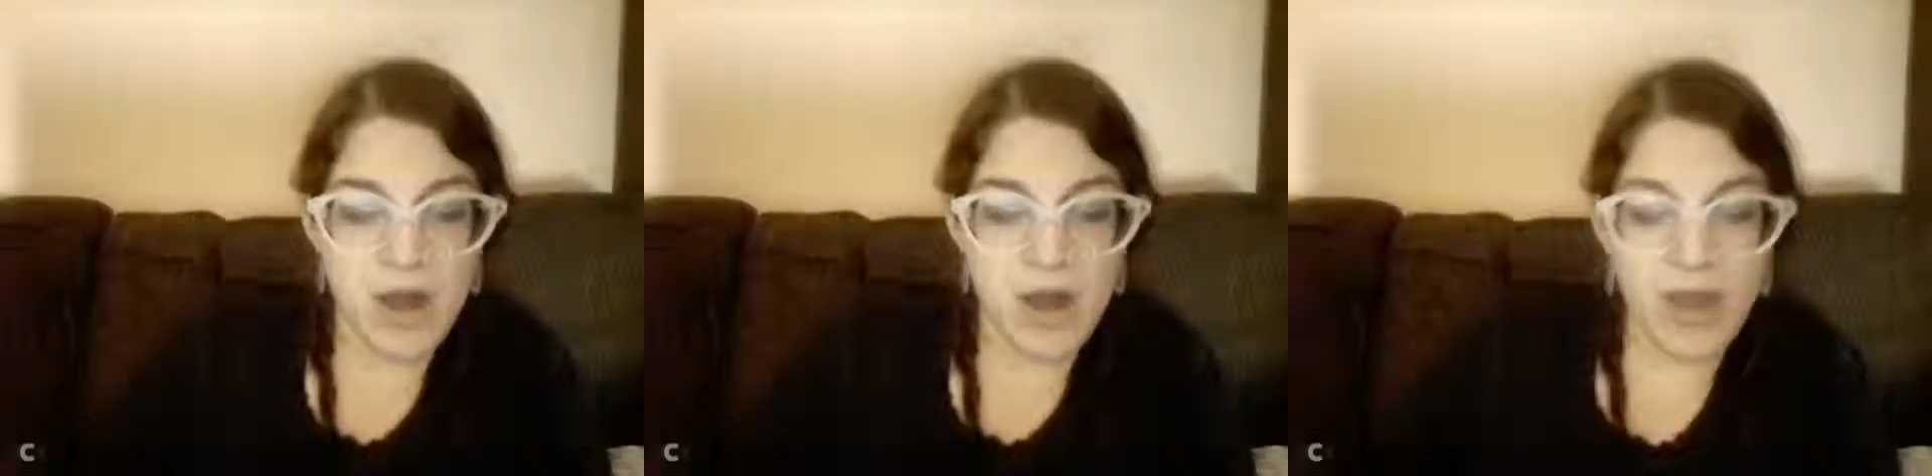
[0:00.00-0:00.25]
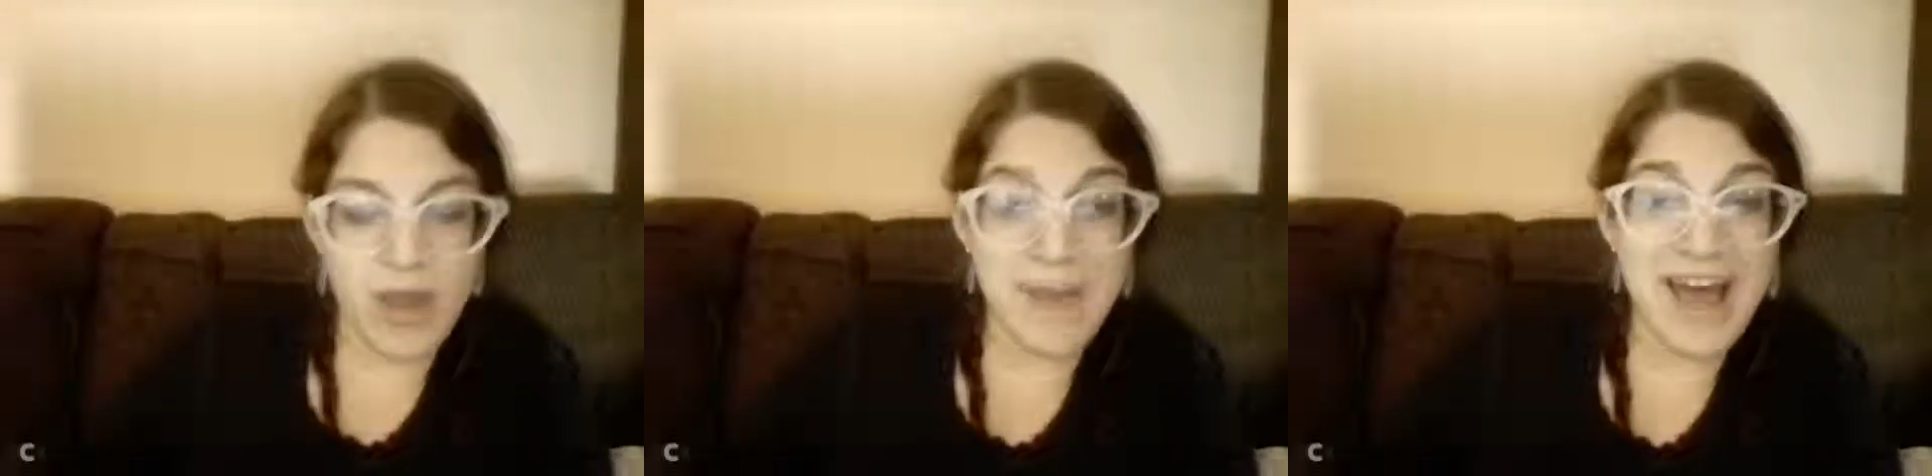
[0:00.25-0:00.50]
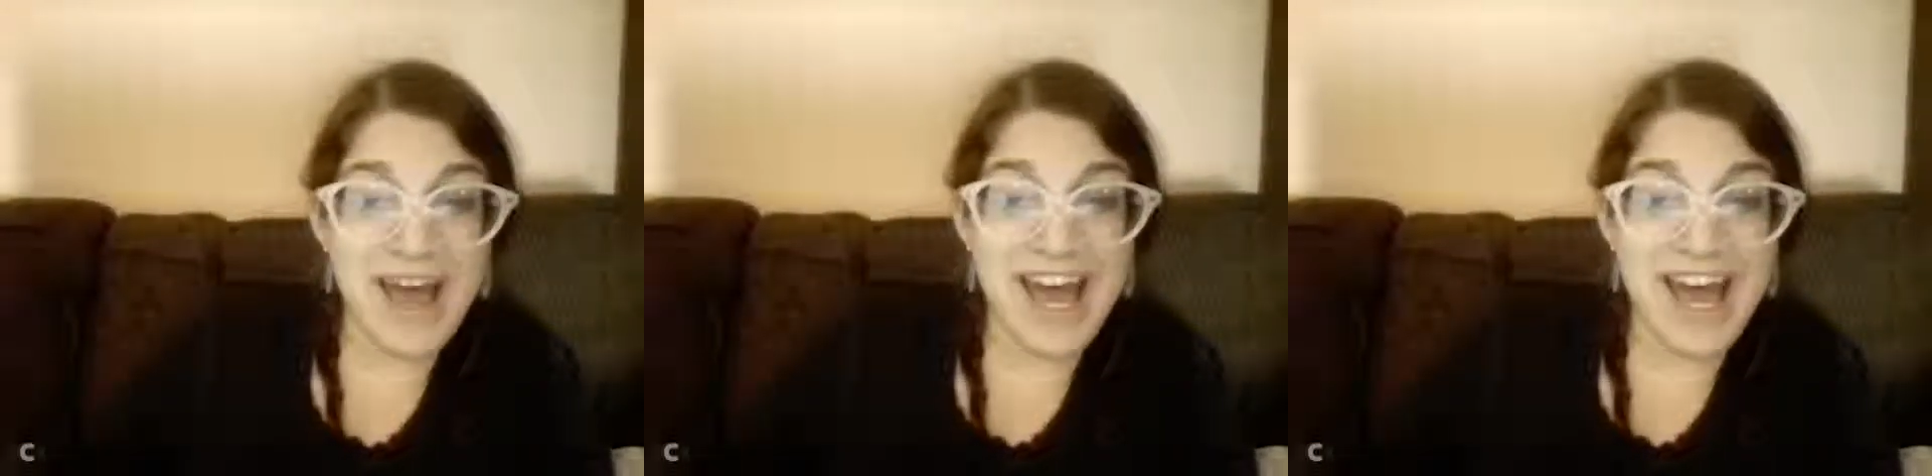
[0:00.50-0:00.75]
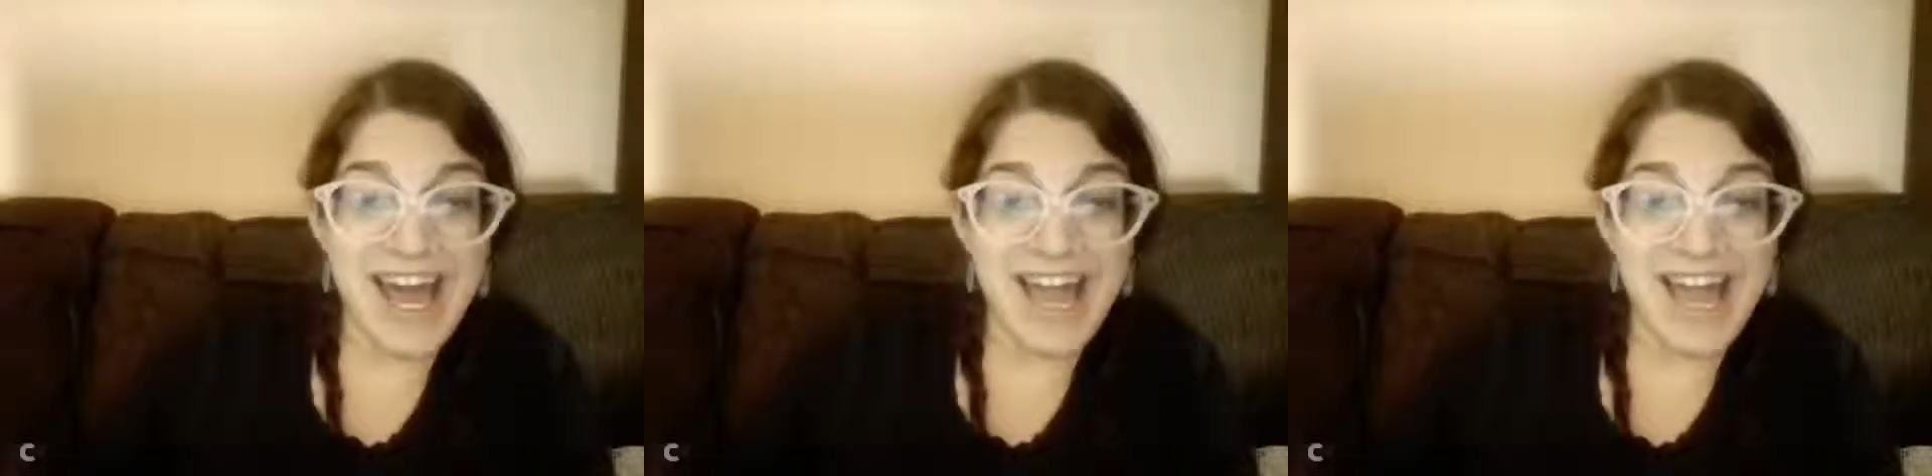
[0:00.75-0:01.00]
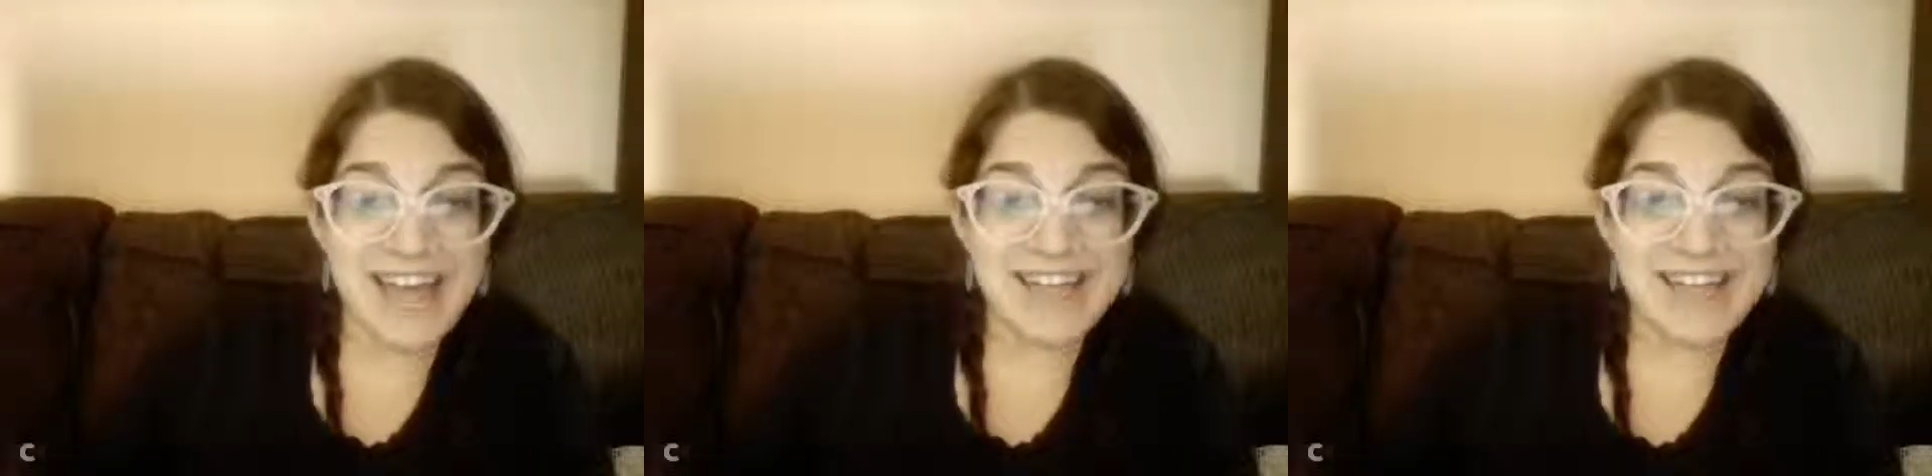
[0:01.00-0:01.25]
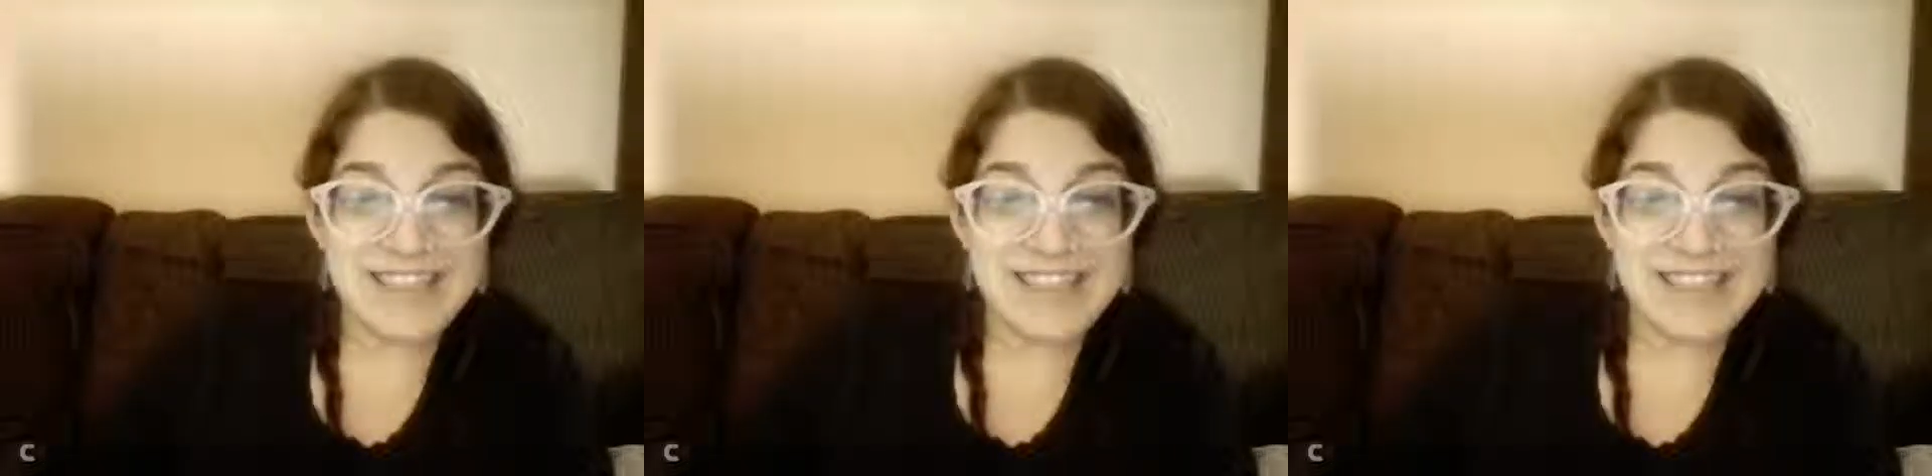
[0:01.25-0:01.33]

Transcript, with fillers: Okay, bye!